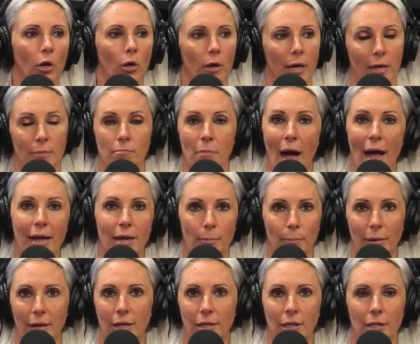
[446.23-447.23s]
In my
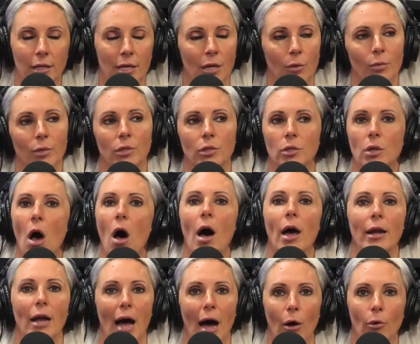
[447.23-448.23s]
opinion, he was
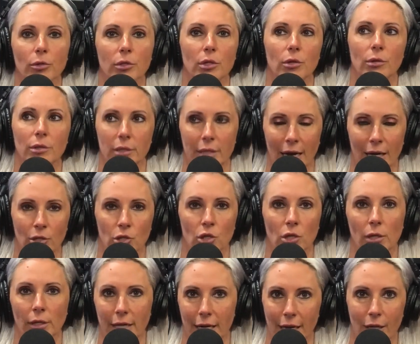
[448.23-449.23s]
not out to
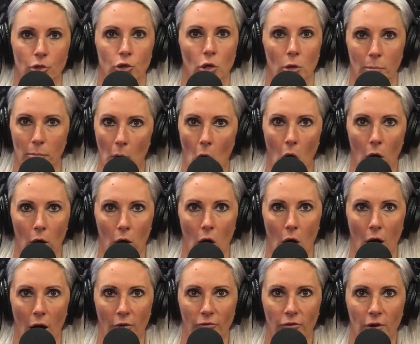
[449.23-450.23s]
intentionally injure
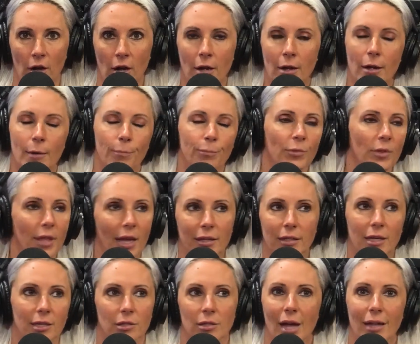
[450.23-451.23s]
Barkov.
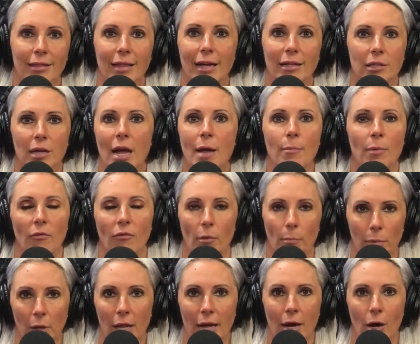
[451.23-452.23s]
That he's not that type of a
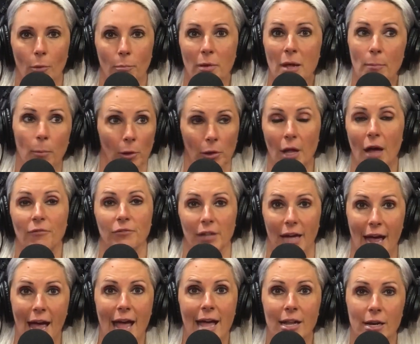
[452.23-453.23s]
player. People love
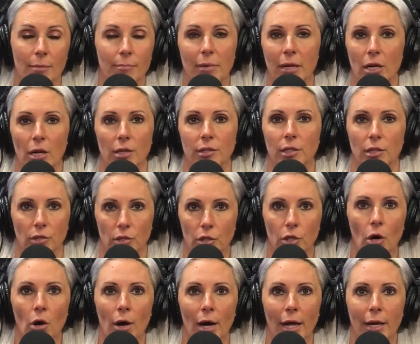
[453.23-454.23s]
to hate him because he's
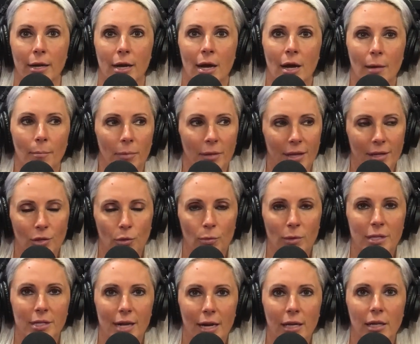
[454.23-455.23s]
good, but that's
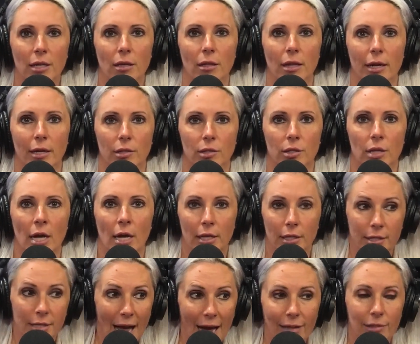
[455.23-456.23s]
ridiculous.
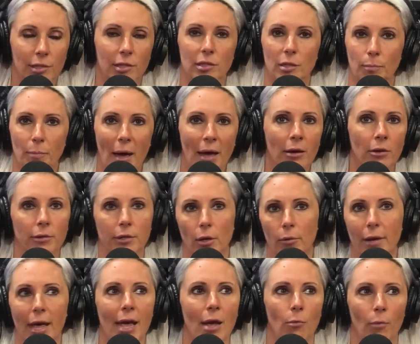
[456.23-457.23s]
Yes, it's a penalty.
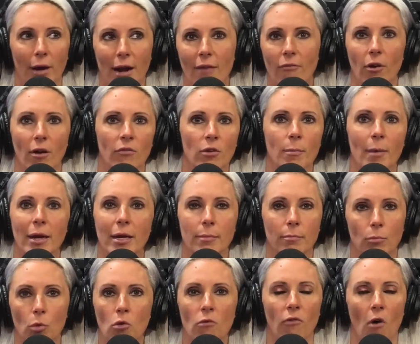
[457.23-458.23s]
Okay, whatever. Everybody
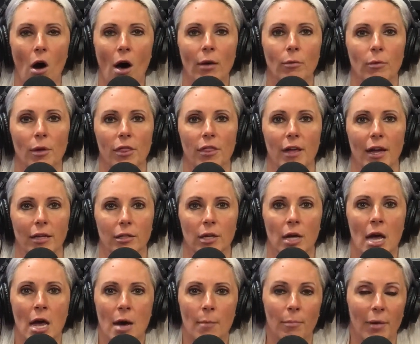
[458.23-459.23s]
move on with it.
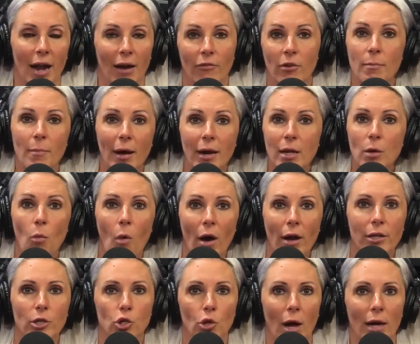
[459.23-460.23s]
But everybody
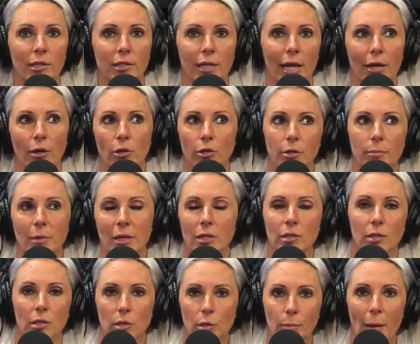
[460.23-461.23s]
wanted Draisaitl to be
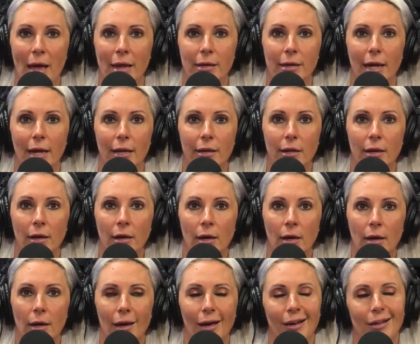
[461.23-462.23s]
suspended.
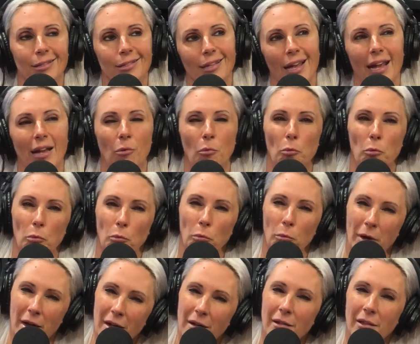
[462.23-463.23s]
And it's like,
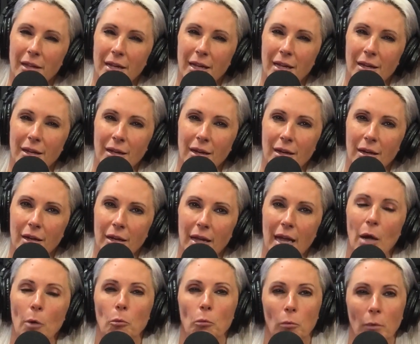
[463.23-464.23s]
really?
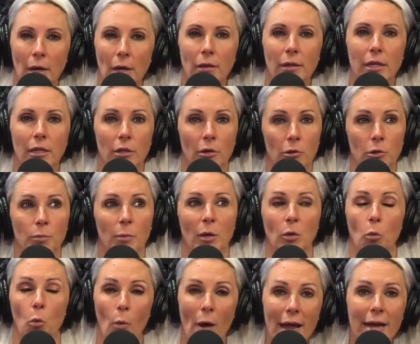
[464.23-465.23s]
There's
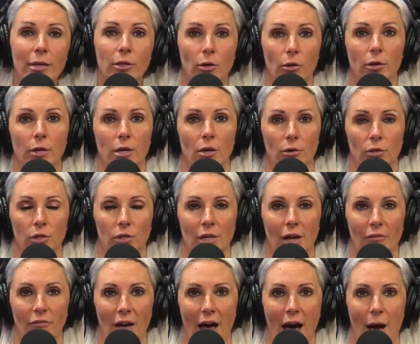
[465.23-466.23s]
been way dirtier
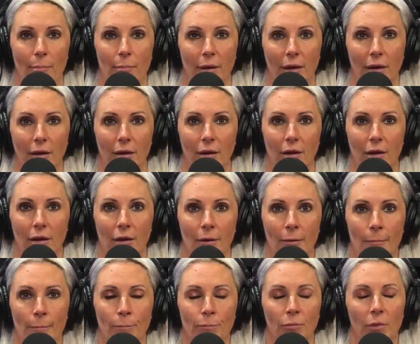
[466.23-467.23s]
stuff happen.
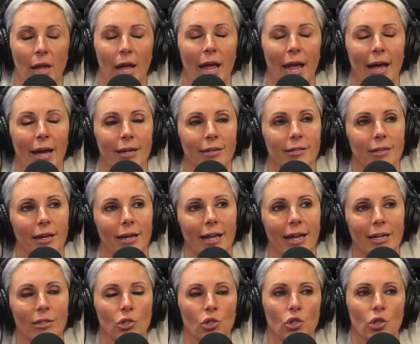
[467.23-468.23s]
And
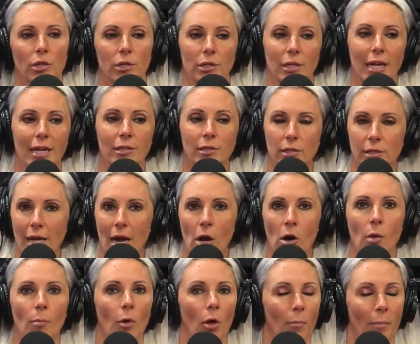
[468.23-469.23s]
it's
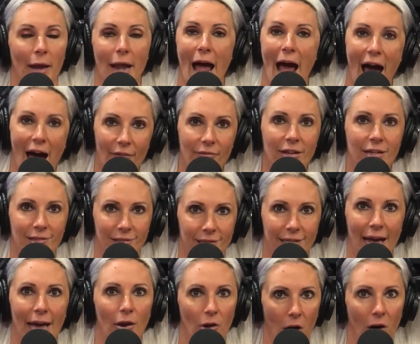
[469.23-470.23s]
terrible. But having
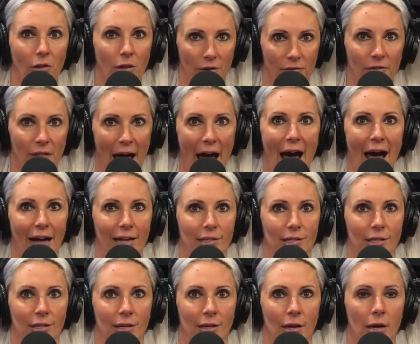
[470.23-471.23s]
said all of
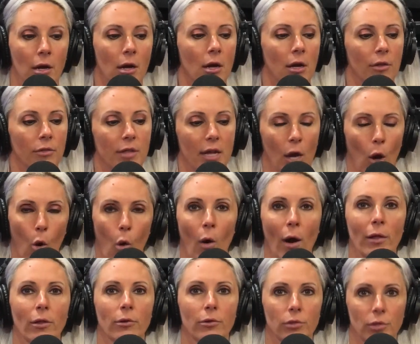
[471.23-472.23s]
that, the
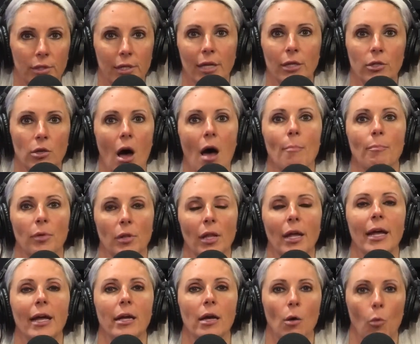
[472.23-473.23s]
Oilers did not
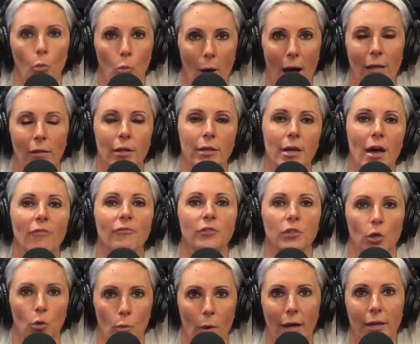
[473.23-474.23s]
play well enough
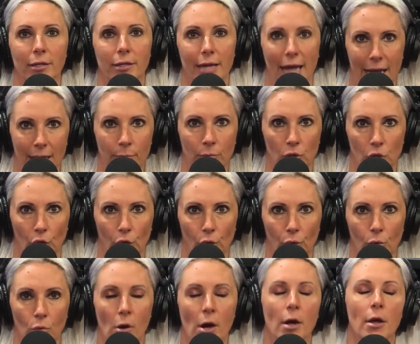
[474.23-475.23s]
to win game 2.